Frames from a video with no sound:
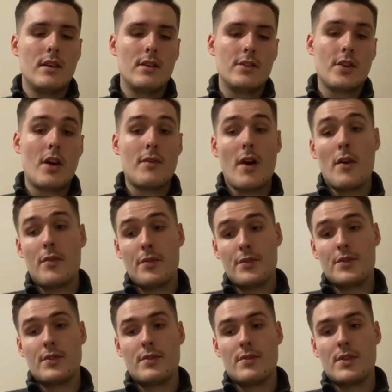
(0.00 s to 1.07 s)
sort of off
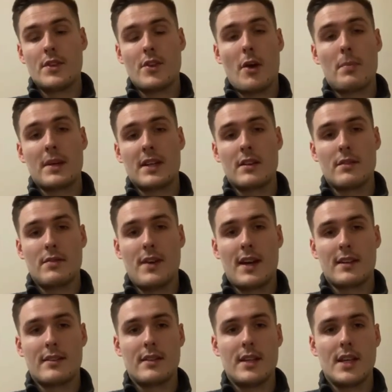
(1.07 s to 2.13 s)
the topic of
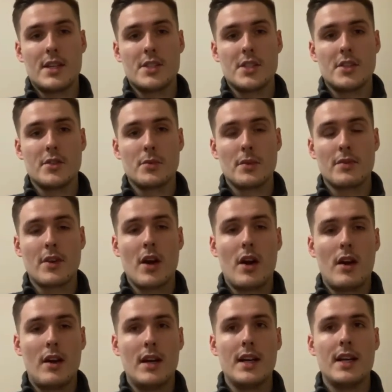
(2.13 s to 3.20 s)
vaccinations, we've
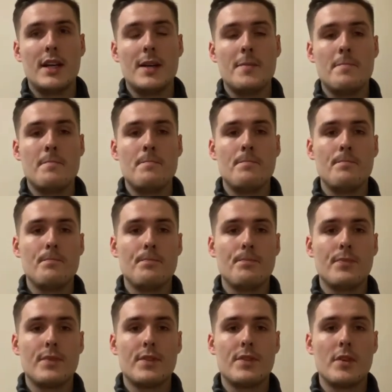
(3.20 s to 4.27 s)
got
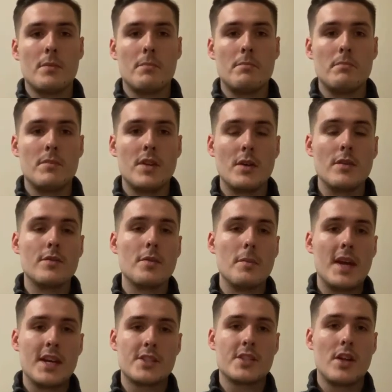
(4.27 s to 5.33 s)
some new
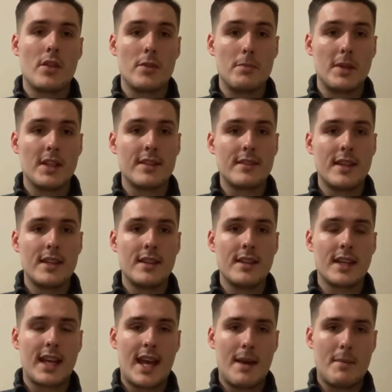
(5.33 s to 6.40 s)
information on the bulletin
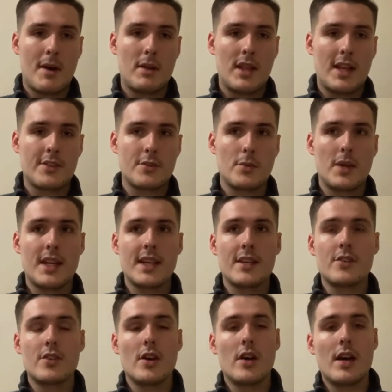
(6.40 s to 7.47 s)
that came out last week.
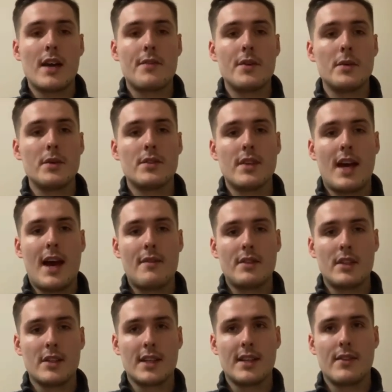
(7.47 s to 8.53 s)
So if you were to have a
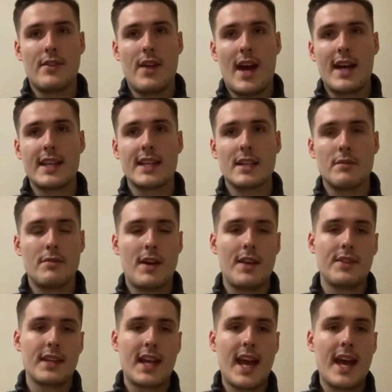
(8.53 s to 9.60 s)
look at that, you can
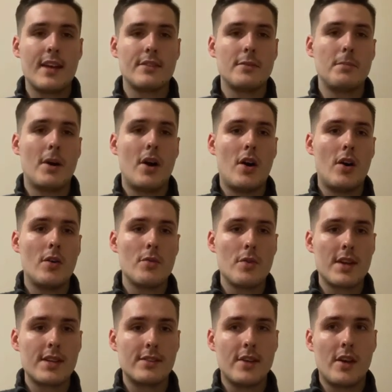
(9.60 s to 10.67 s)
find the care support
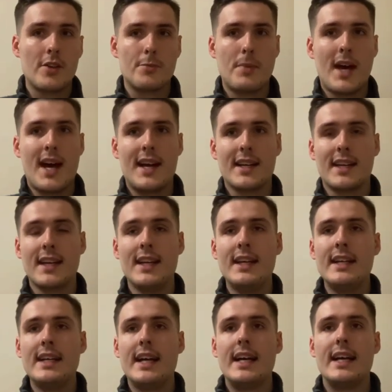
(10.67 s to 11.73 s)
resource pack
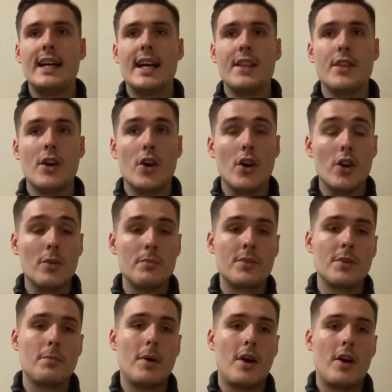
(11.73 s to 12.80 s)
and the home
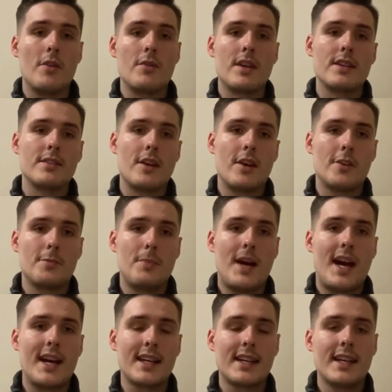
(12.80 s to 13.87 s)
support resource
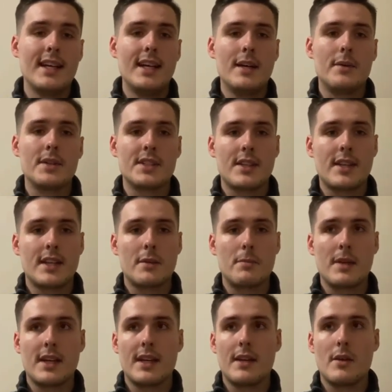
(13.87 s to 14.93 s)
pack, which I think would
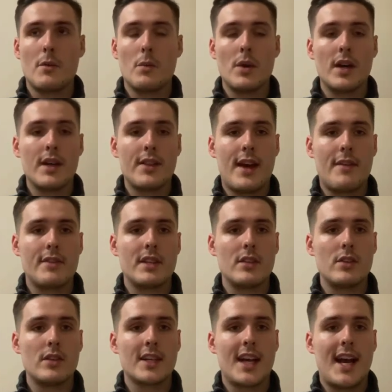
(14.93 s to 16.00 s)
be worth having a
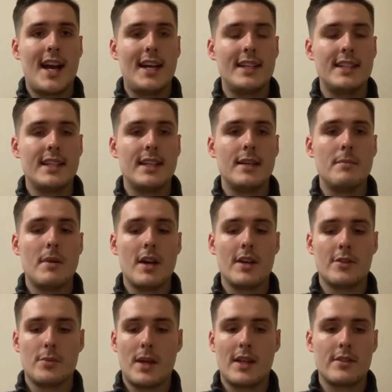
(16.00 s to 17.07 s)
look at,
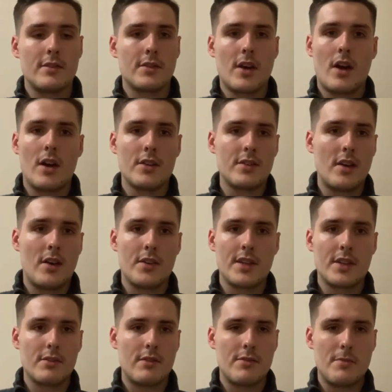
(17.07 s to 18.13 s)
as well as of course all the
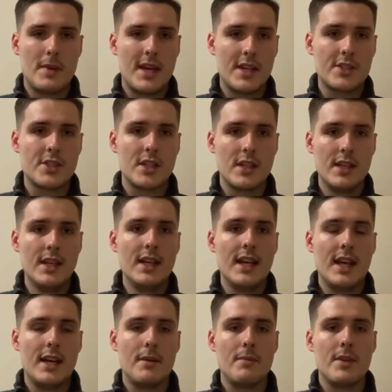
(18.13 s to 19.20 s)
other information
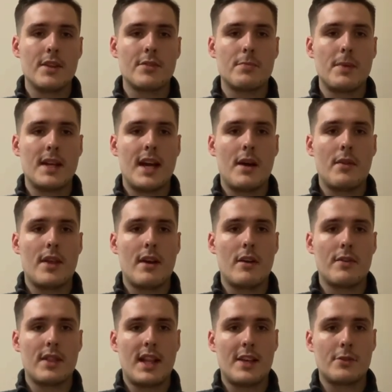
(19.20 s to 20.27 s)
that's been out there
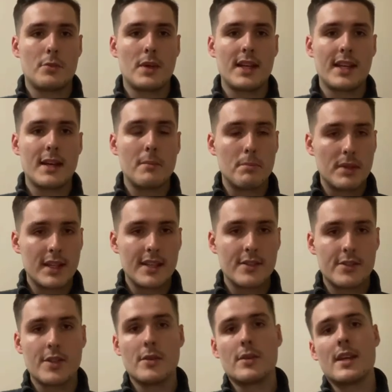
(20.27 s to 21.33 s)
over the last week. And
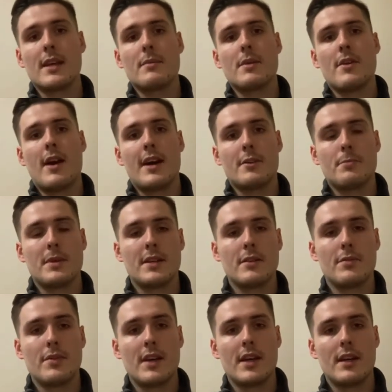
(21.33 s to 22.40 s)
please do keep your eyes
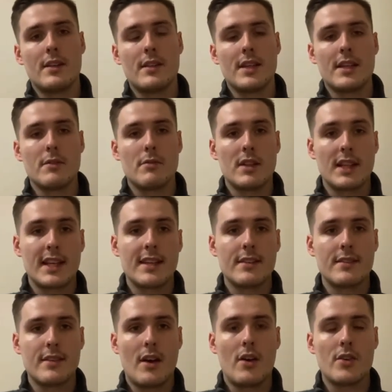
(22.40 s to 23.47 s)
peeled for the
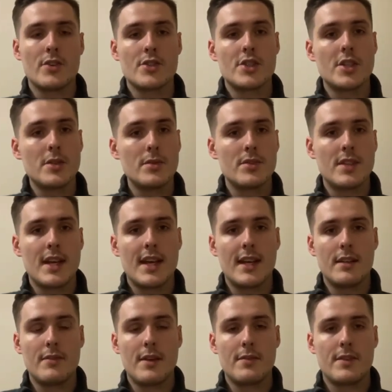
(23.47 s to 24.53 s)
release on Tuesday
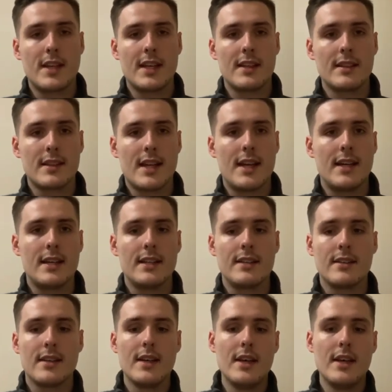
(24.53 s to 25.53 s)
the 15th and